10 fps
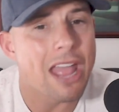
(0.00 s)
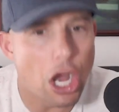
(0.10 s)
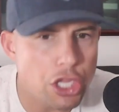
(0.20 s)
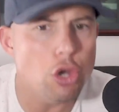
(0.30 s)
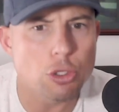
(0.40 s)

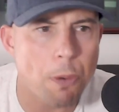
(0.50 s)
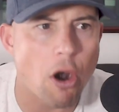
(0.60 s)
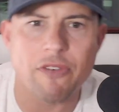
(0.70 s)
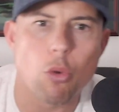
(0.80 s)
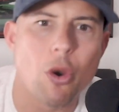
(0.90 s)
A huge
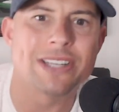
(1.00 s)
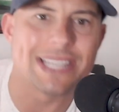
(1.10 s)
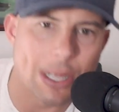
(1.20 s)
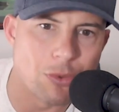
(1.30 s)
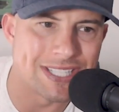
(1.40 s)
part of it was
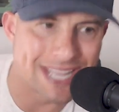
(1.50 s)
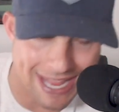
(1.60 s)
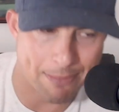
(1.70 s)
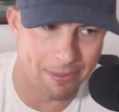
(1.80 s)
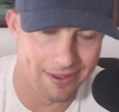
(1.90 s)

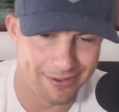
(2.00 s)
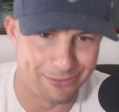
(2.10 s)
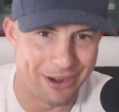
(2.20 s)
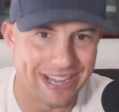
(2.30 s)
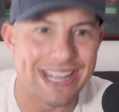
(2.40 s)
him,
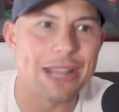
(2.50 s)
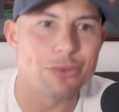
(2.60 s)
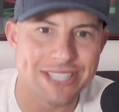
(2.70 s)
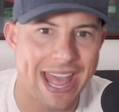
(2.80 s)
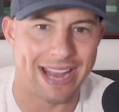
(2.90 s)
right? It
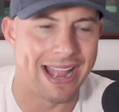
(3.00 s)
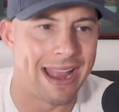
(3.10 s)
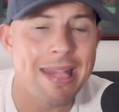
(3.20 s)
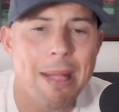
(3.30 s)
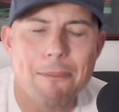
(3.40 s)
was that guy.
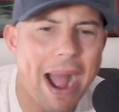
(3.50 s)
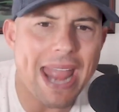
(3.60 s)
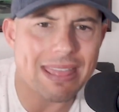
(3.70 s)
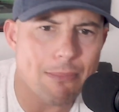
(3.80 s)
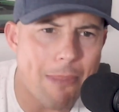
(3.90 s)

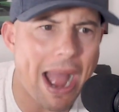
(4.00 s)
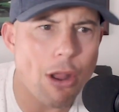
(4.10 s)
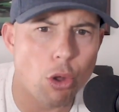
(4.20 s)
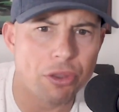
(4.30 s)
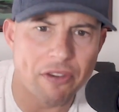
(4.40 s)
My
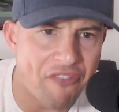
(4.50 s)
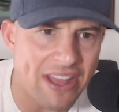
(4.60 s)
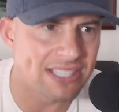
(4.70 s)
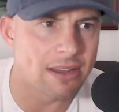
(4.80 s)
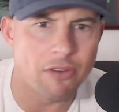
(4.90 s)
whole
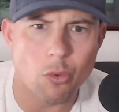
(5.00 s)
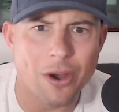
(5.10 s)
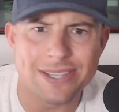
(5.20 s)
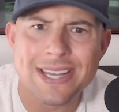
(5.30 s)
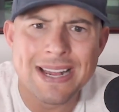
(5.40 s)
defense of it
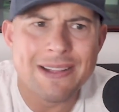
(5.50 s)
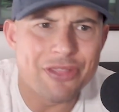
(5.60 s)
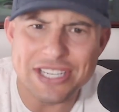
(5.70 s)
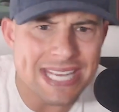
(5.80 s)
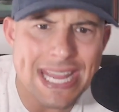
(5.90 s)
was
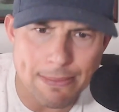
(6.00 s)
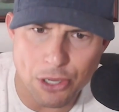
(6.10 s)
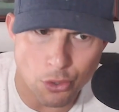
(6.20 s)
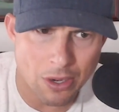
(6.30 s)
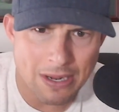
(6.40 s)
the team
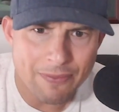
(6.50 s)
knew.